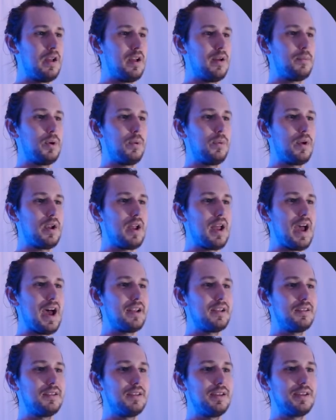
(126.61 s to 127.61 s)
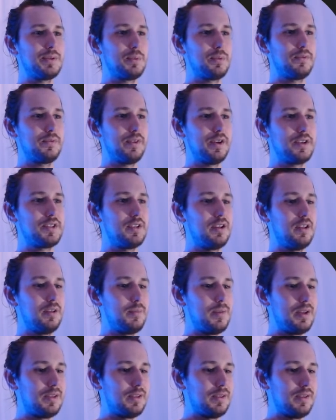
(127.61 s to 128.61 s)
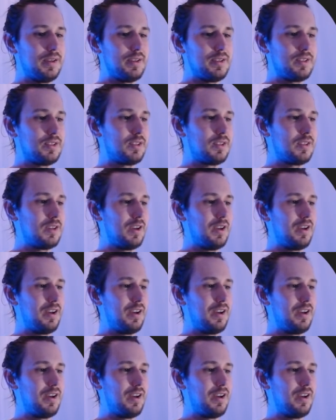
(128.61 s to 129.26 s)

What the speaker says: But when I added these Reflection Elementalists,